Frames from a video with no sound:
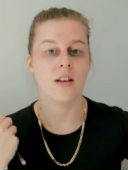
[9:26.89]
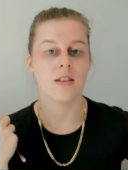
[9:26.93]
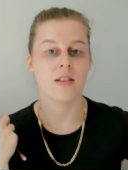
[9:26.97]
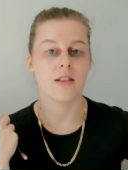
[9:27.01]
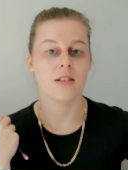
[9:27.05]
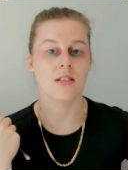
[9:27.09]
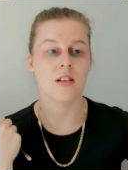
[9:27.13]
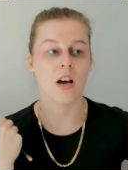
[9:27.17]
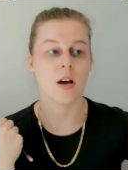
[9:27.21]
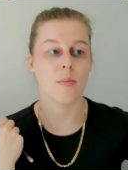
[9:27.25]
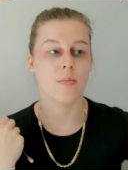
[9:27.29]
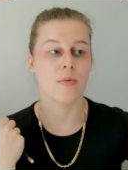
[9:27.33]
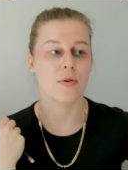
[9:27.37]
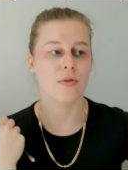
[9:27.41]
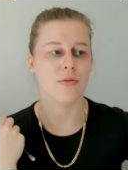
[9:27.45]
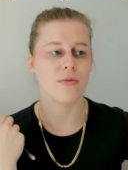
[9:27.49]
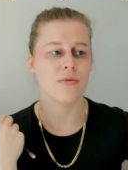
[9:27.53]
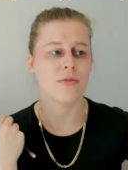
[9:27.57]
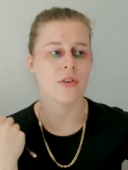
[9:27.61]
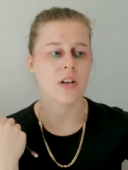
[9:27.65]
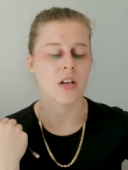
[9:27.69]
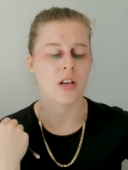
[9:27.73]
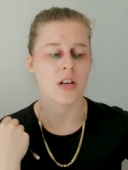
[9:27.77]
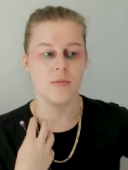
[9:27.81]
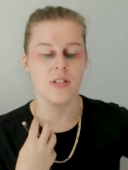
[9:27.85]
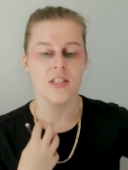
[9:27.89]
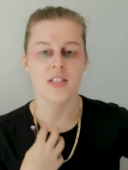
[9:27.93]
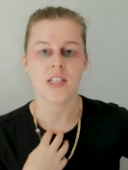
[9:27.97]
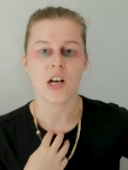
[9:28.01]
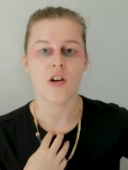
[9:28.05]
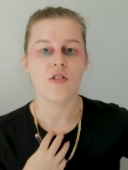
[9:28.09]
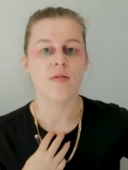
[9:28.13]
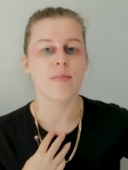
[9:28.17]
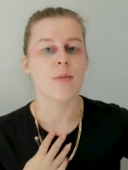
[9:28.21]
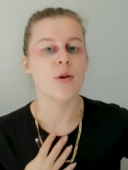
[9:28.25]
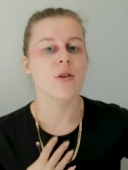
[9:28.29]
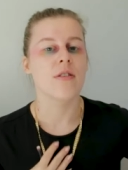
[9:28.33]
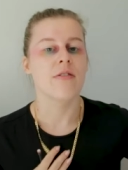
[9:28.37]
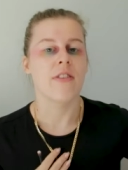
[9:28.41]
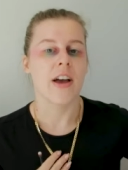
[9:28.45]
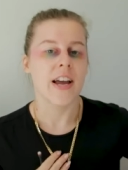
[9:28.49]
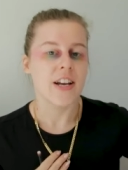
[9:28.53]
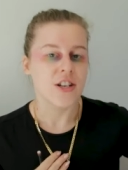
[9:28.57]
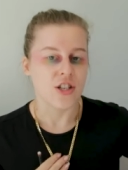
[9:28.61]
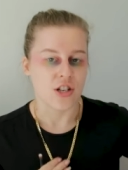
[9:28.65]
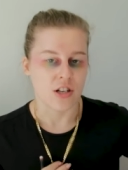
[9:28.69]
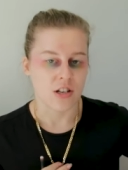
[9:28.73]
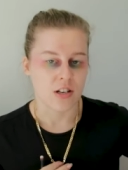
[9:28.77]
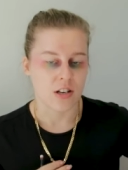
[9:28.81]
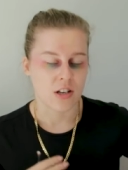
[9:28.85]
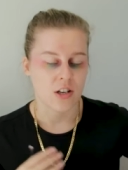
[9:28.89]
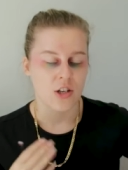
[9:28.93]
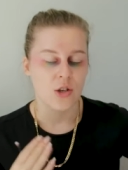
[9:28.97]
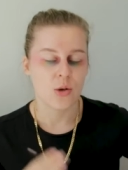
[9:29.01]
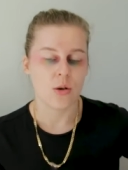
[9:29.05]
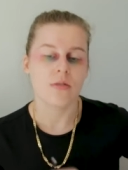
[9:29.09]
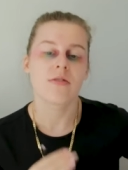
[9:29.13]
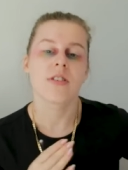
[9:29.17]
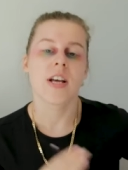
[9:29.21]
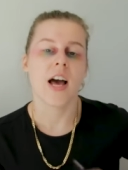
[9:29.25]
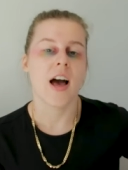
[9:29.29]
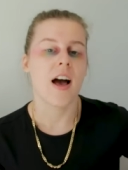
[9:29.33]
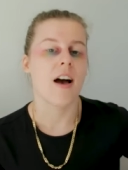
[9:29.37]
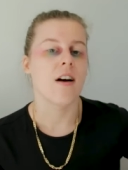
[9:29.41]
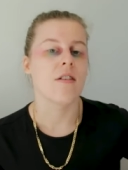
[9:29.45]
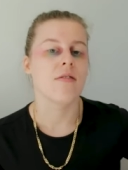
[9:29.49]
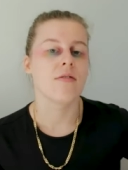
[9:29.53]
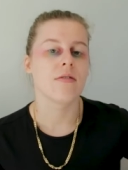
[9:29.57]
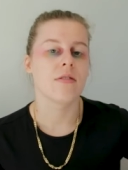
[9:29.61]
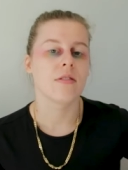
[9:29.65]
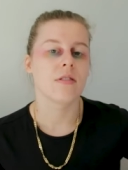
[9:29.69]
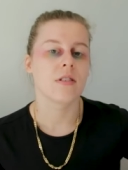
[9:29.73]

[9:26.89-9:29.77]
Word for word: the type of self motivation you have to have